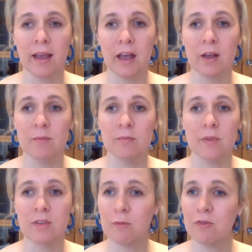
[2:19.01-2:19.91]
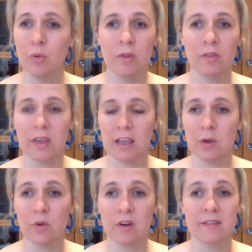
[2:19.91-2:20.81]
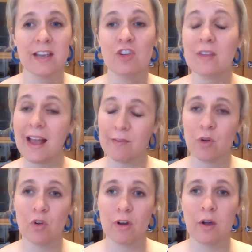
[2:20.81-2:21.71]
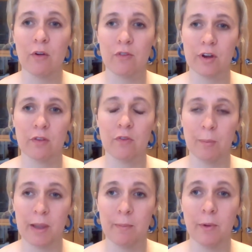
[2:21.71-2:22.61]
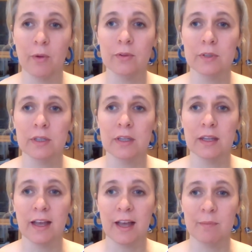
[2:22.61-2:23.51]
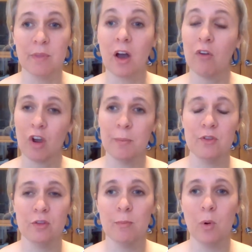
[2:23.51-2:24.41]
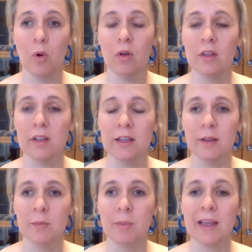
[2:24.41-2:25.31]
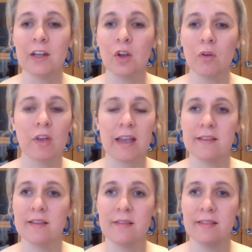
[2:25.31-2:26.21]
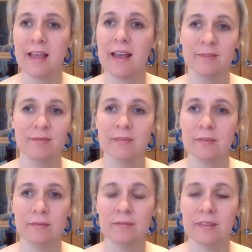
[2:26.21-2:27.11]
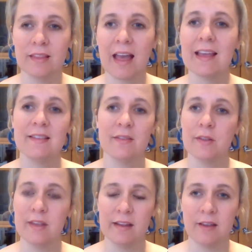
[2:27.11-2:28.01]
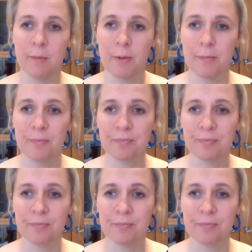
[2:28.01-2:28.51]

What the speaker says: Some forward-thinking organisations have got great offerings for people that are open to more. But in a lot of cases, that isn't the setup.